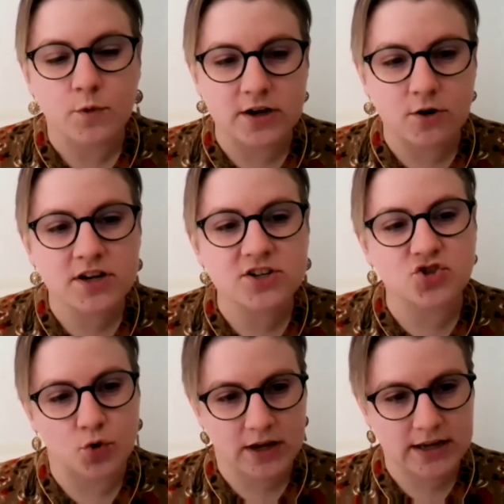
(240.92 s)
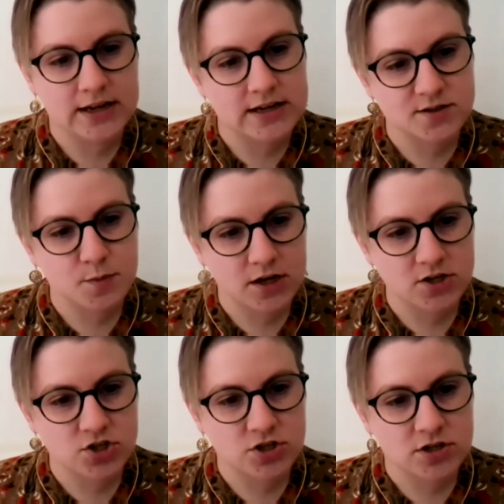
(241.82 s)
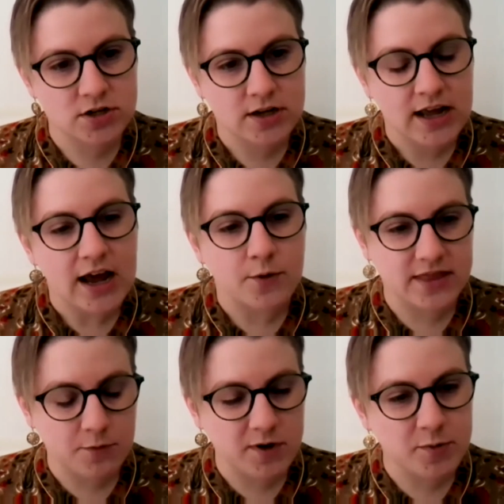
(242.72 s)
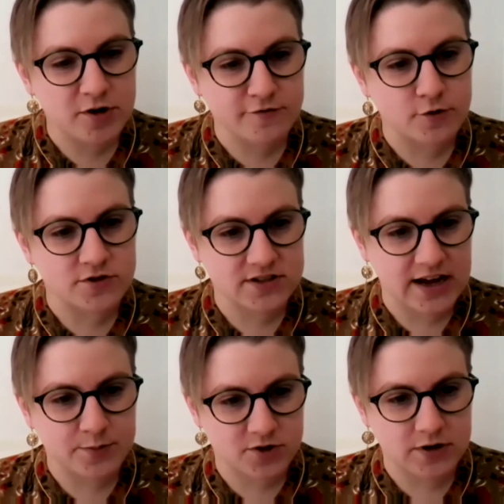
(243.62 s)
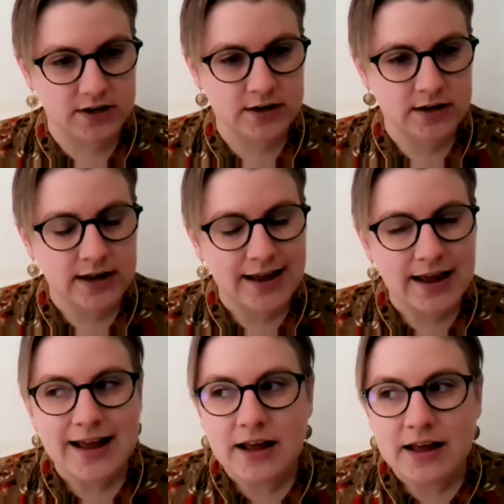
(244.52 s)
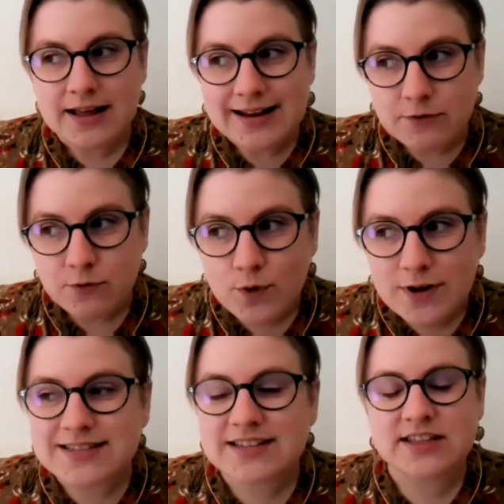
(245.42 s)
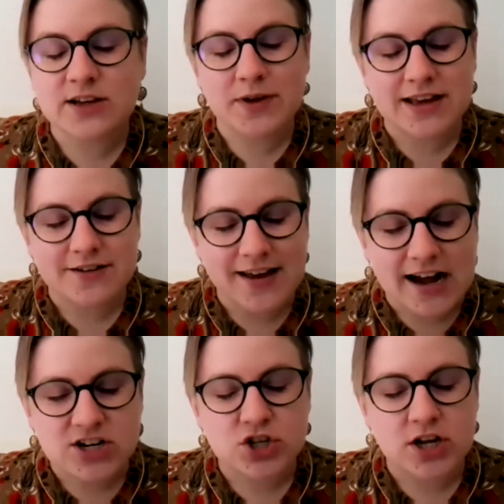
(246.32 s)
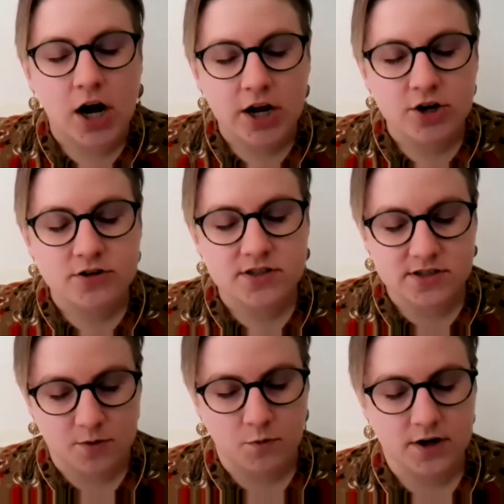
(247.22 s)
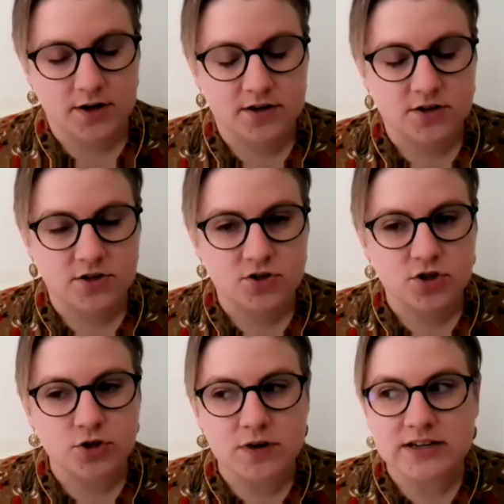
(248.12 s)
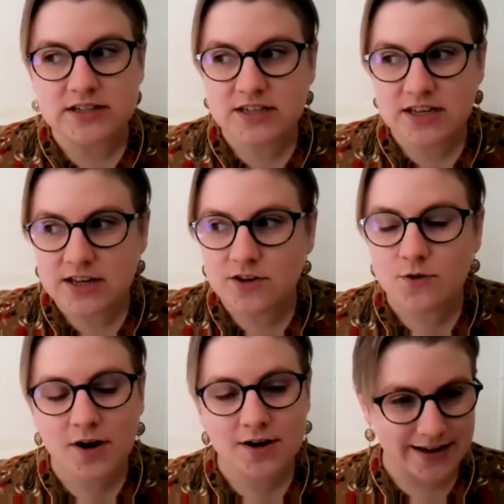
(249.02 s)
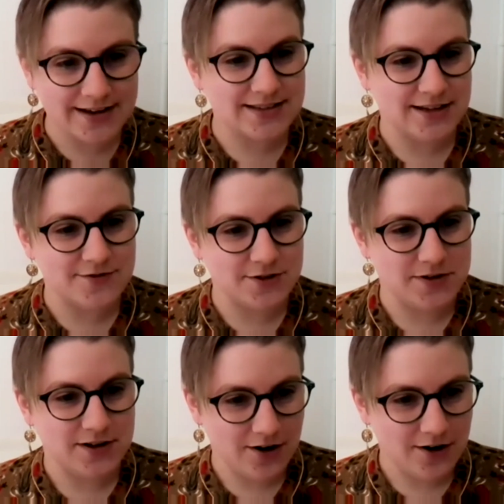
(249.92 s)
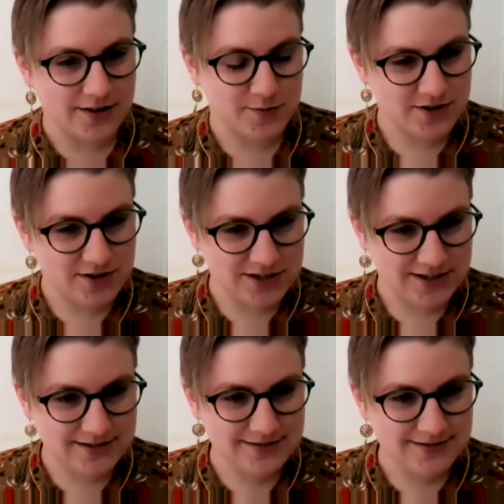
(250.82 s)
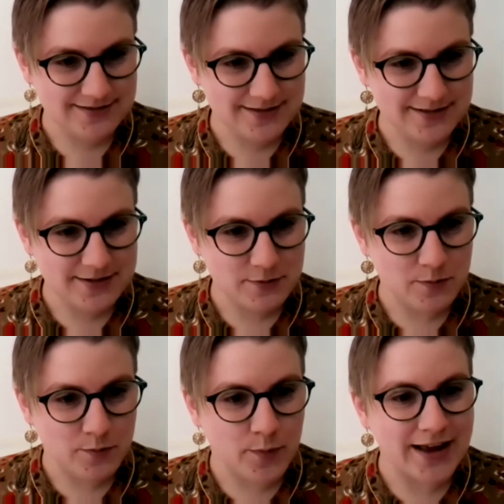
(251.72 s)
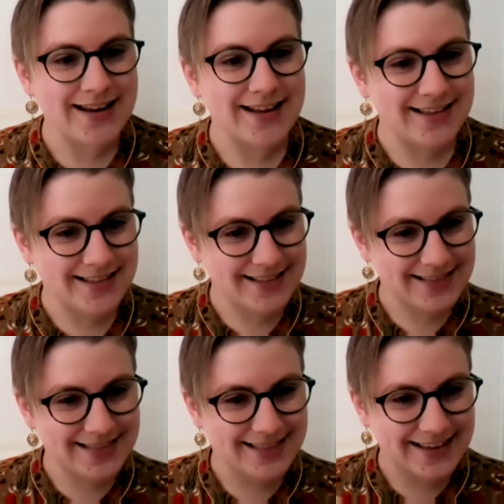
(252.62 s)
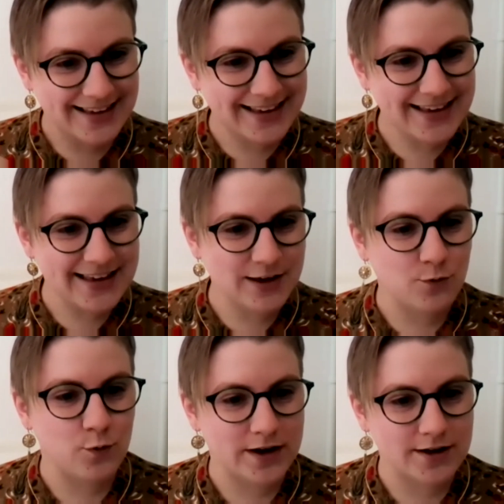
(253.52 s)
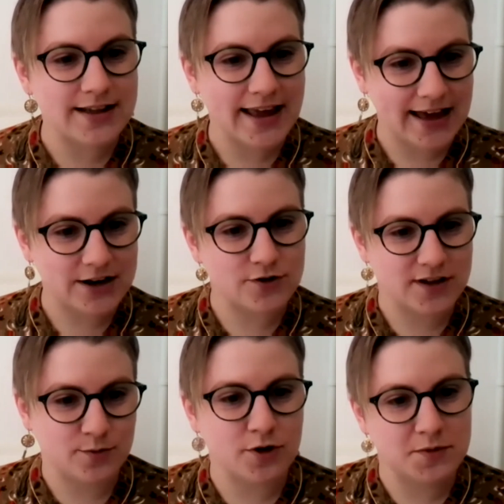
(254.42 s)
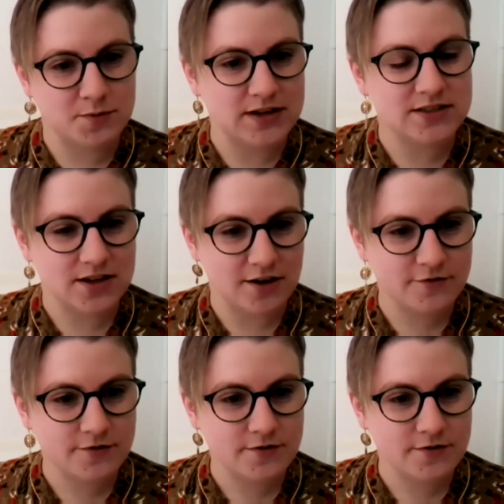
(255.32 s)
We don't enjoy it as much. Then we put a full stop to it. Recently, we have actually hired someone to continue our legacy of doing all immigration, but he will handle the employment-based stuff.